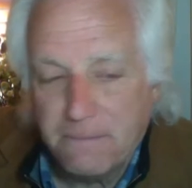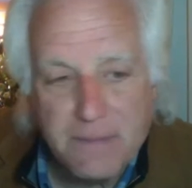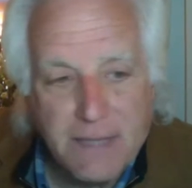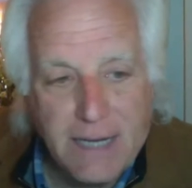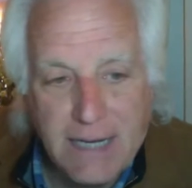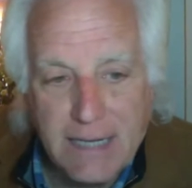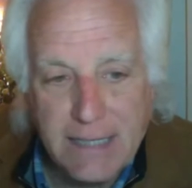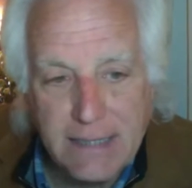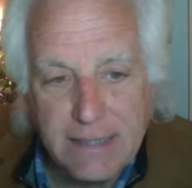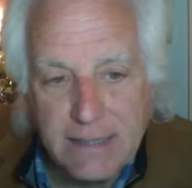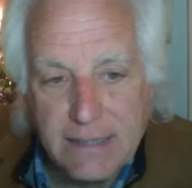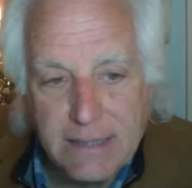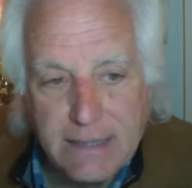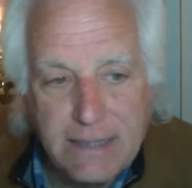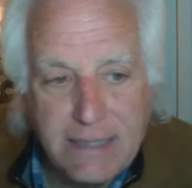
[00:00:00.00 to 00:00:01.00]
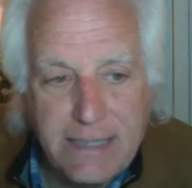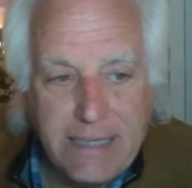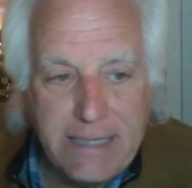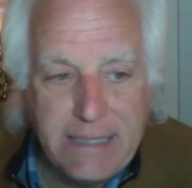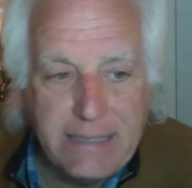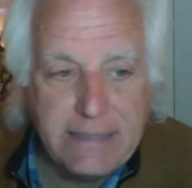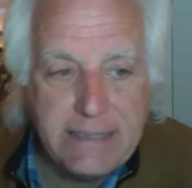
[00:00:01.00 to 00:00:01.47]
I
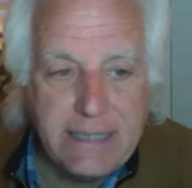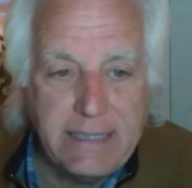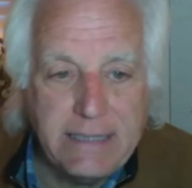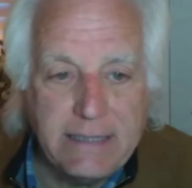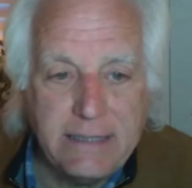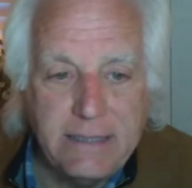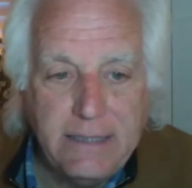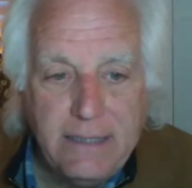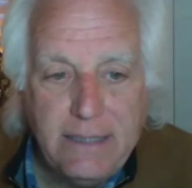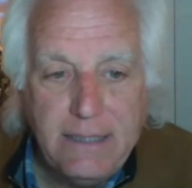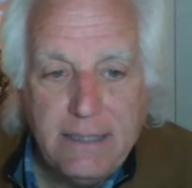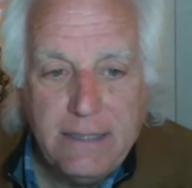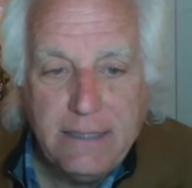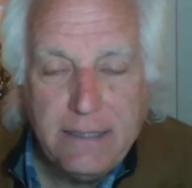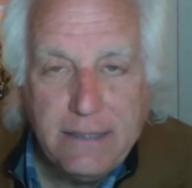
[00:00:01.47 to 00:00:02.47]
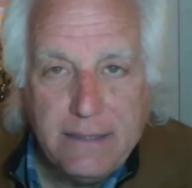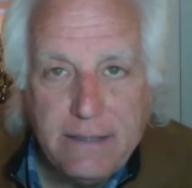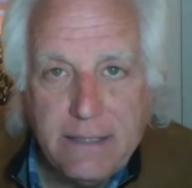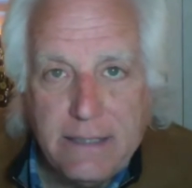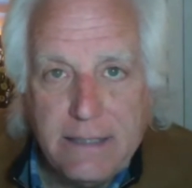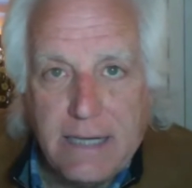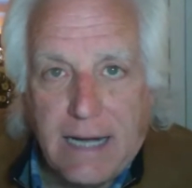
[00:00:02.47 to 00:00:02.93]
he's in
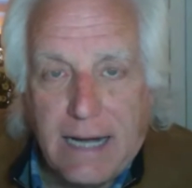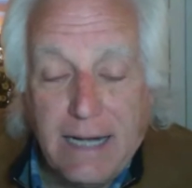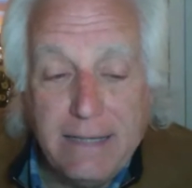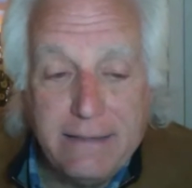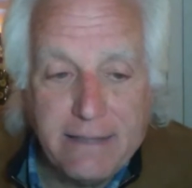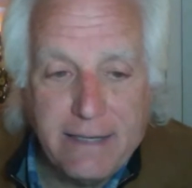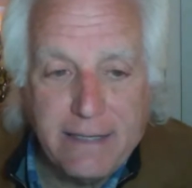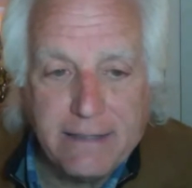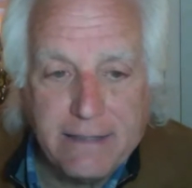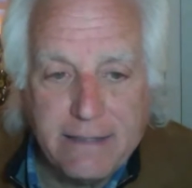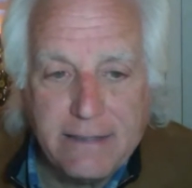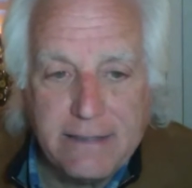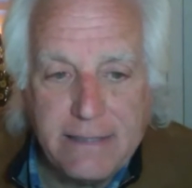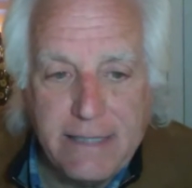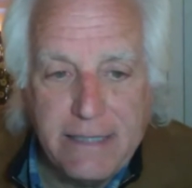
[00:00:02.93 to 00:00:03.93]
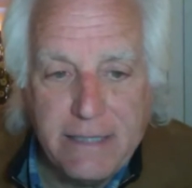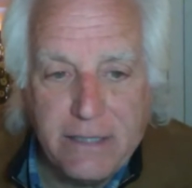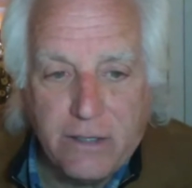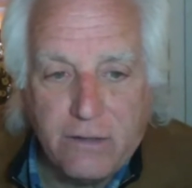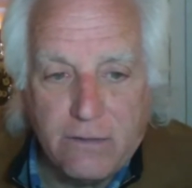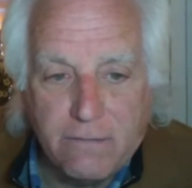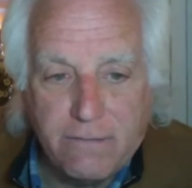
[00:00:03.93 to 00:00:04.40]
I think the
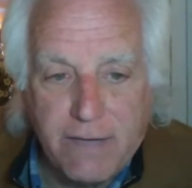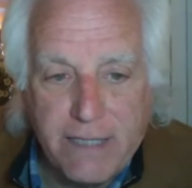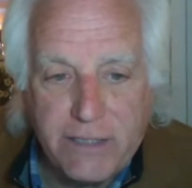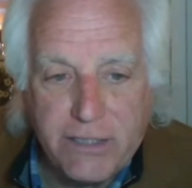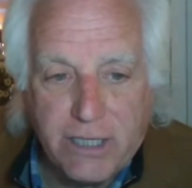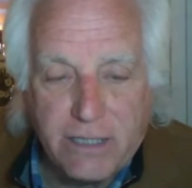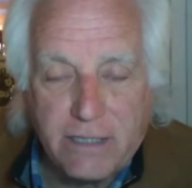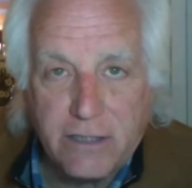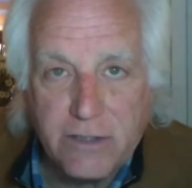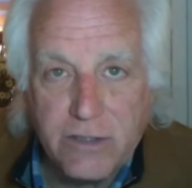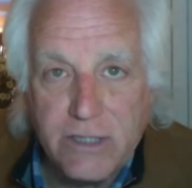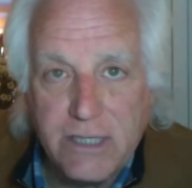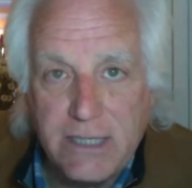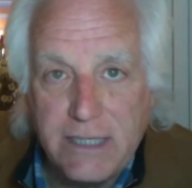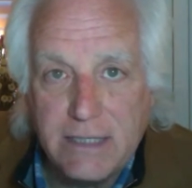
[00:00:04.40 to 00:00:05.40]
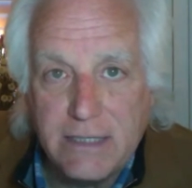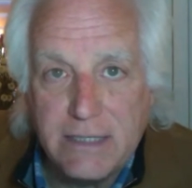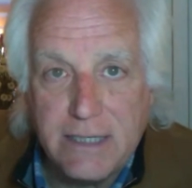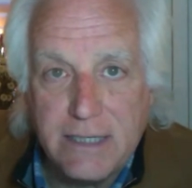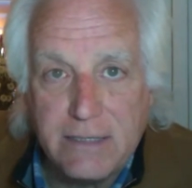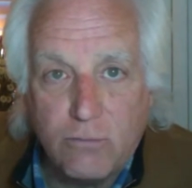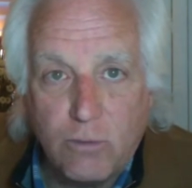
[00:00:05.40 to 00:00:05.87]
CEO of HNRC is
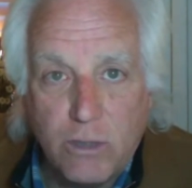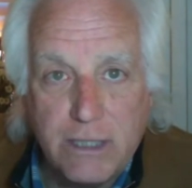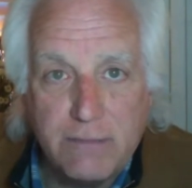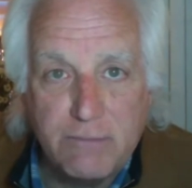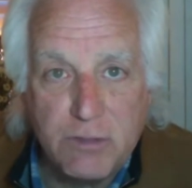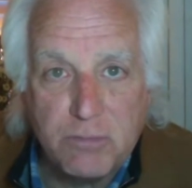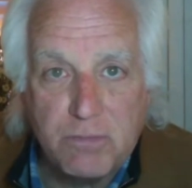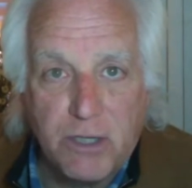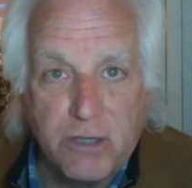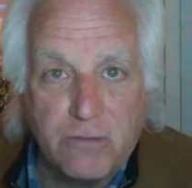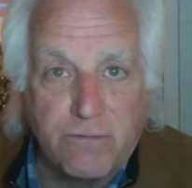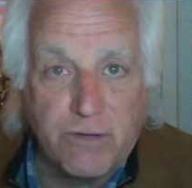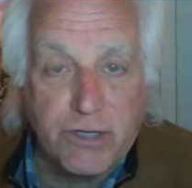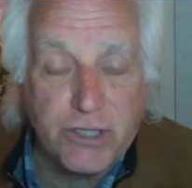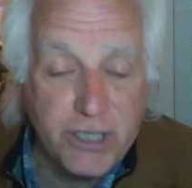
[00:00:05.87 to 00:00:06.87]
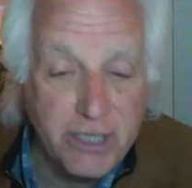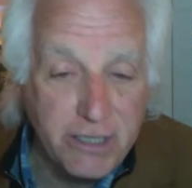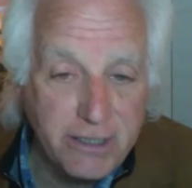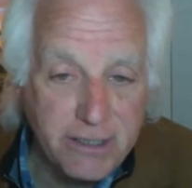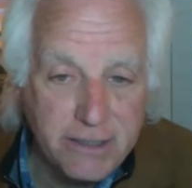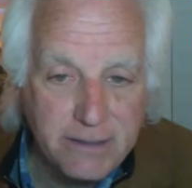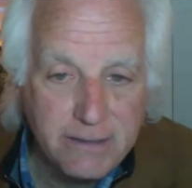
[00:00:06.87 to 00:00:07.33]
in Williamsburg,
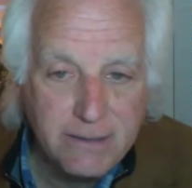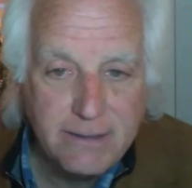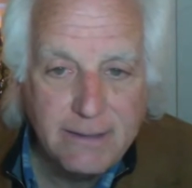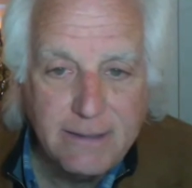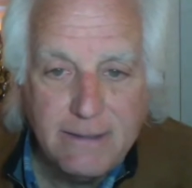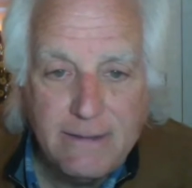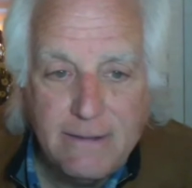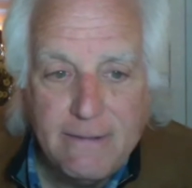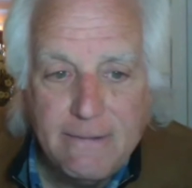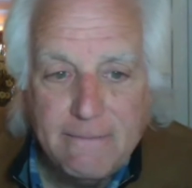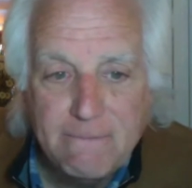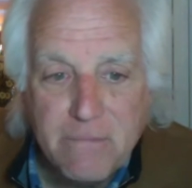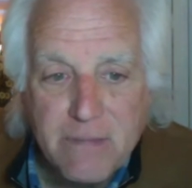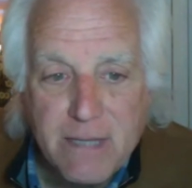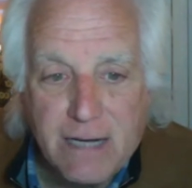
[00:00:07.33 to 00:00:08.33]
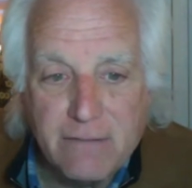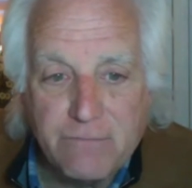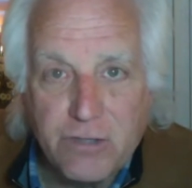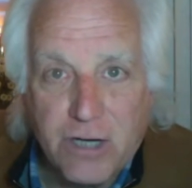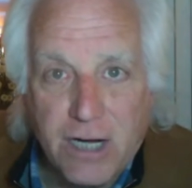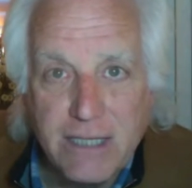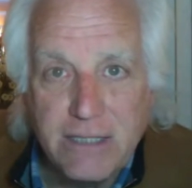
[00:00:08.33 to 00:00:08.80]
Virginia. I've
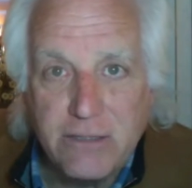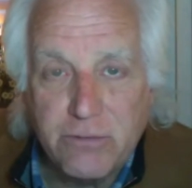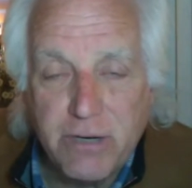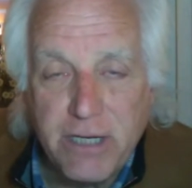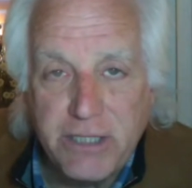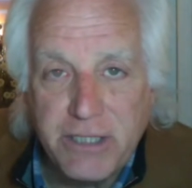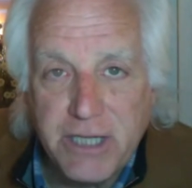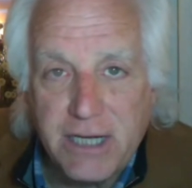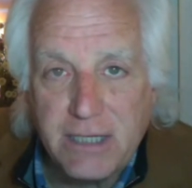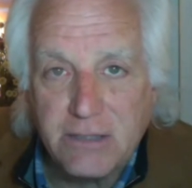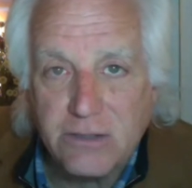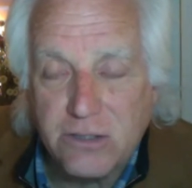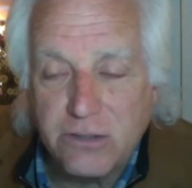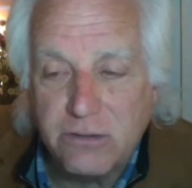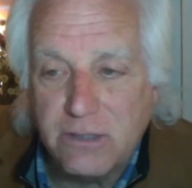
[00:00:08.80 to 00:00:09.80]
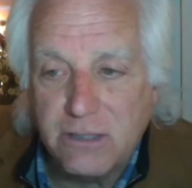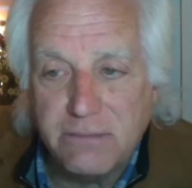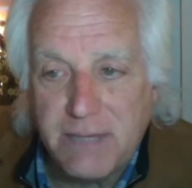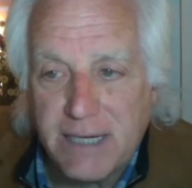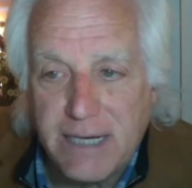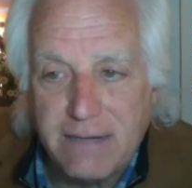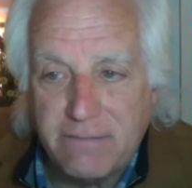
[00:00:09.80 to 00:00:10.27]
tried to reach out to him.
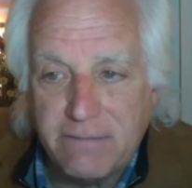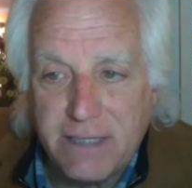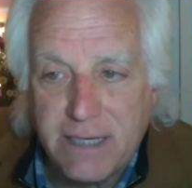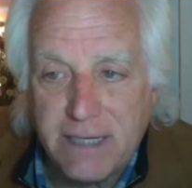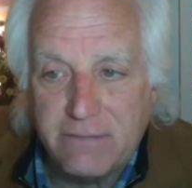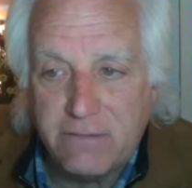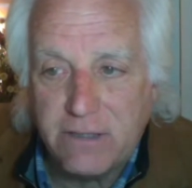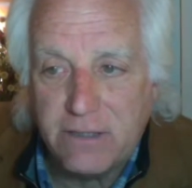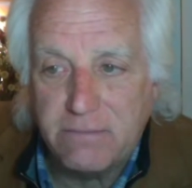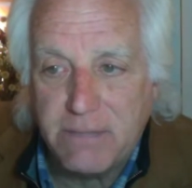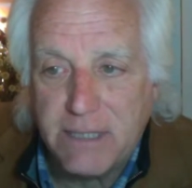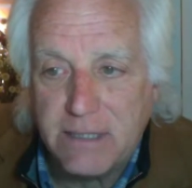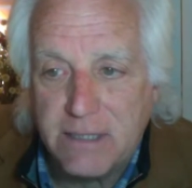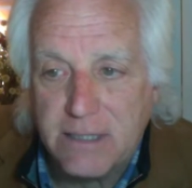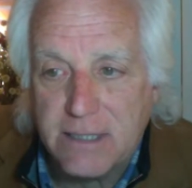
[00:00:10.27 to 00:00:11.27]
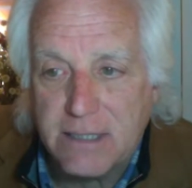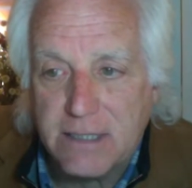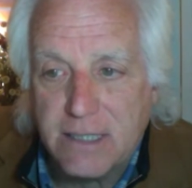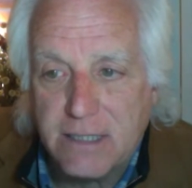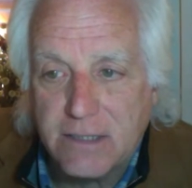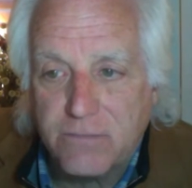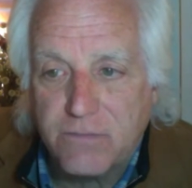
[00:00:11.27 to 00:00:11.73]
I haven't ever been
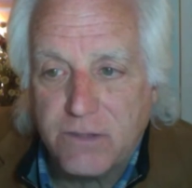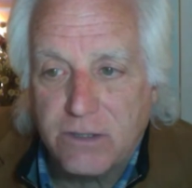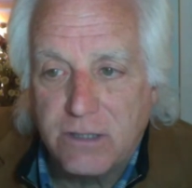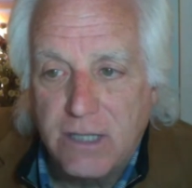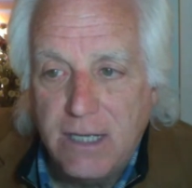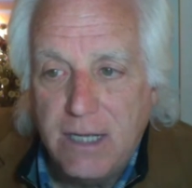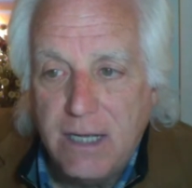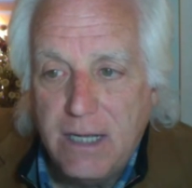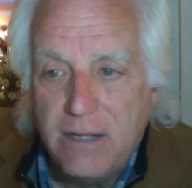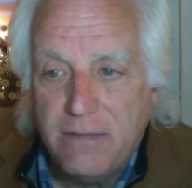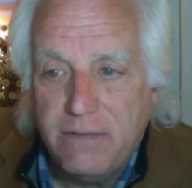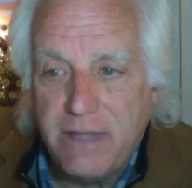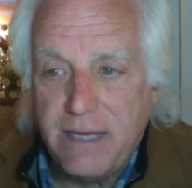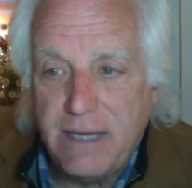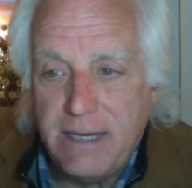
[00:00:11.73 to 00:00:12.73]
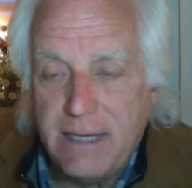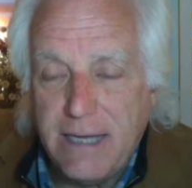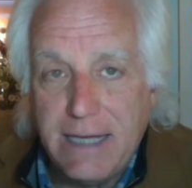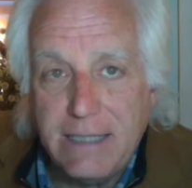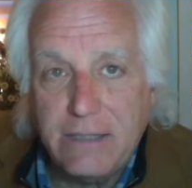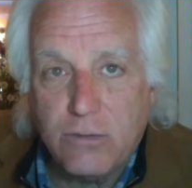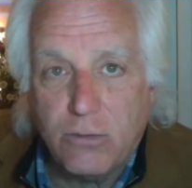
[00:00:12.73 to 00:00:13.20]
successful. The
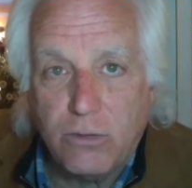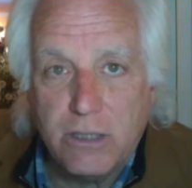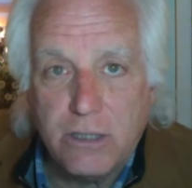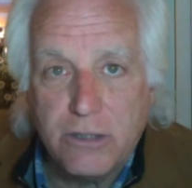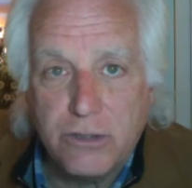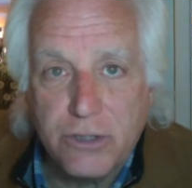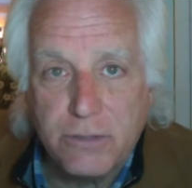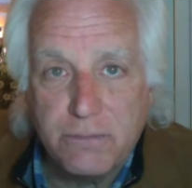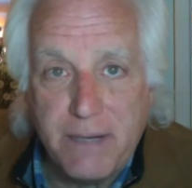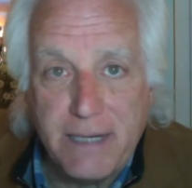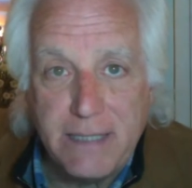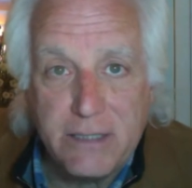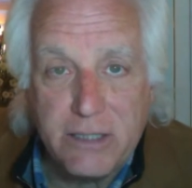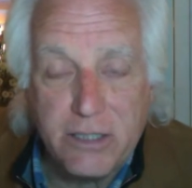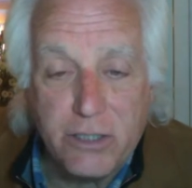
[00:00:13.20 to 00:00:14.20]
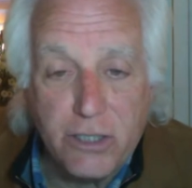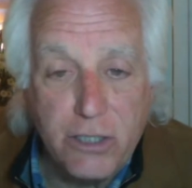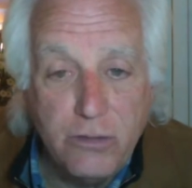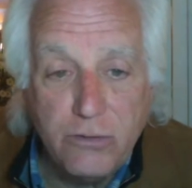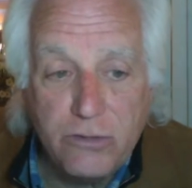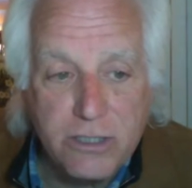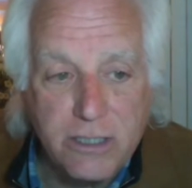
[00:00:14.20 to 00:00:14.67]
headquarters is based in
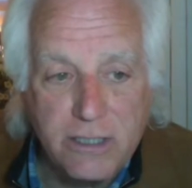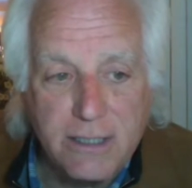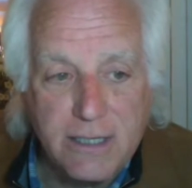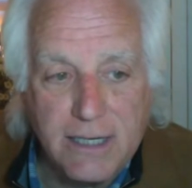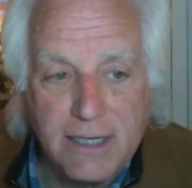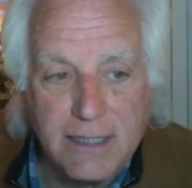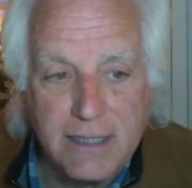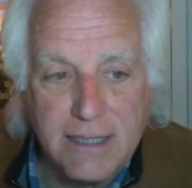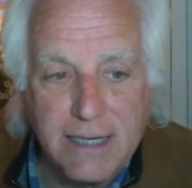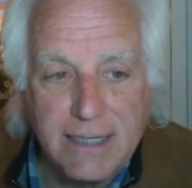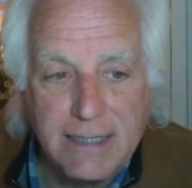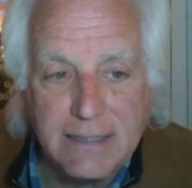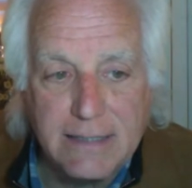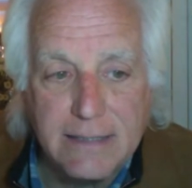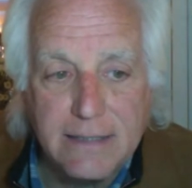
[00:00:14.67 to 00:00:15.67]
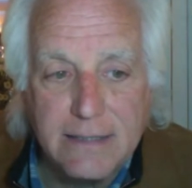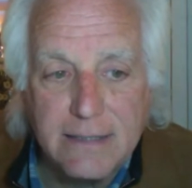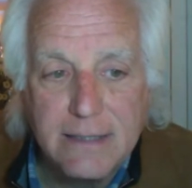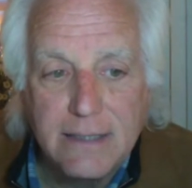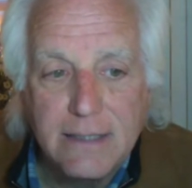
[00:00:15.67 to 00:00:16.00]
Houston, not Dallas.